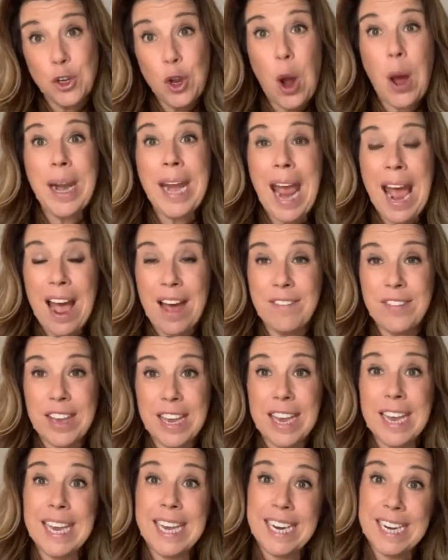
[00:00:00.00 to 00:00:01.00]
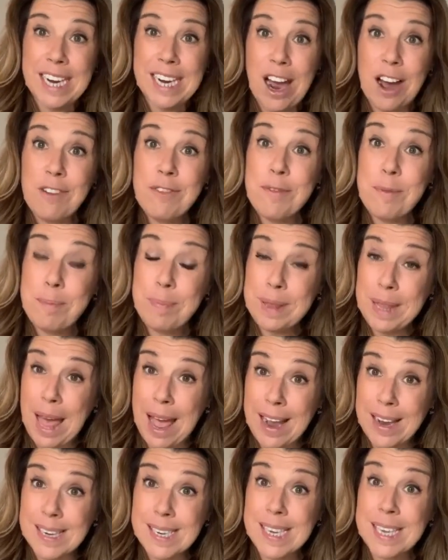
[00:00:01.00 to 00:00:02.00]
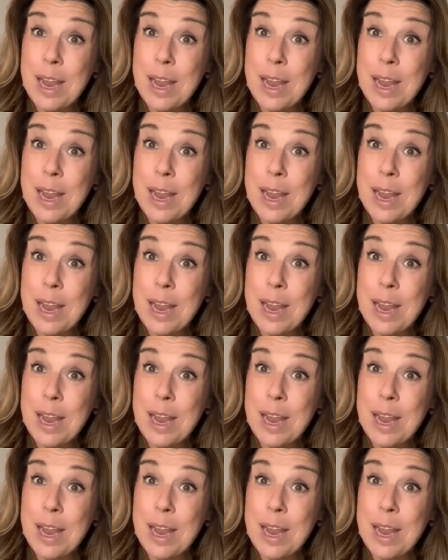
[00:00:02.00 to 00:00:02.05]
not having enough plugs.